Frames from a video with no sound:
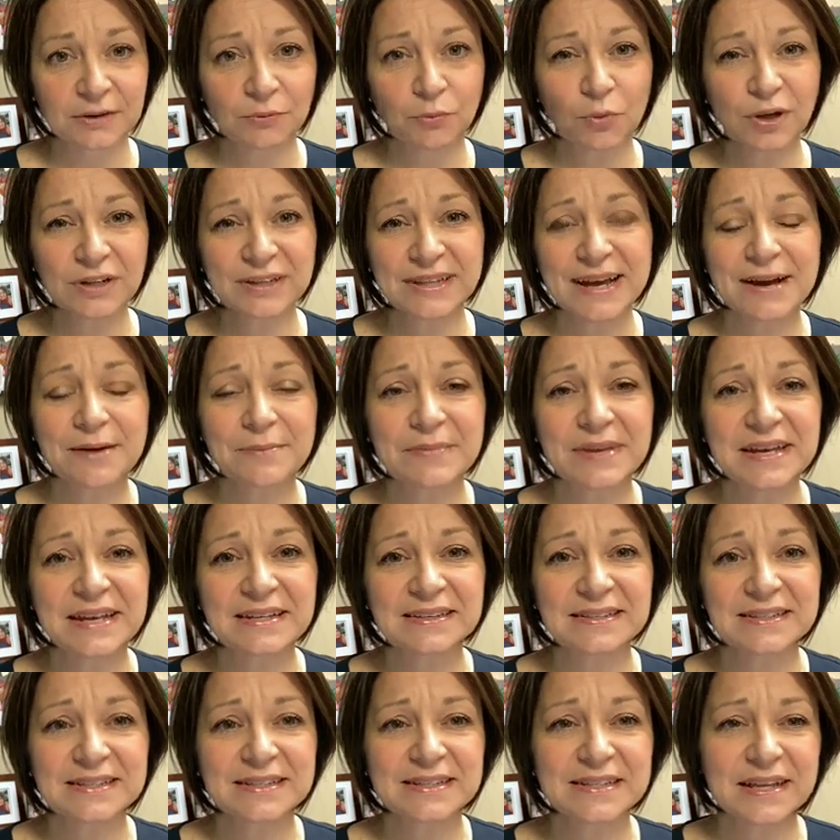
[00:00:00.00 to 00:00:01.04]
And what that
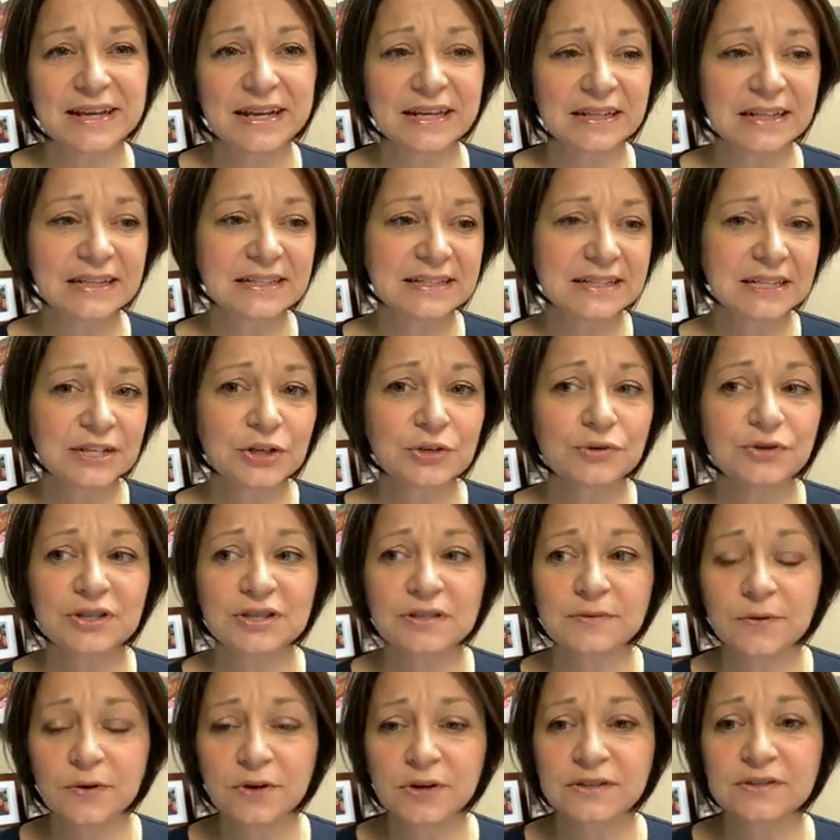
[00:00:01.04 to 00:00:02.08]
means is like, let's say you
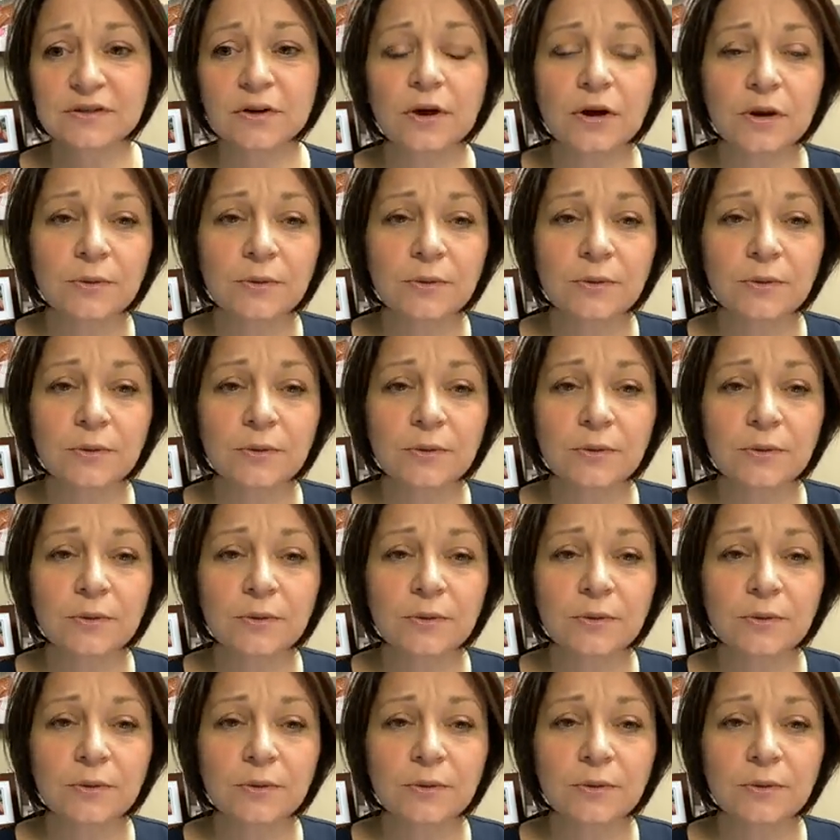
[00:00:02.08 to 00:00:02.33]
just focus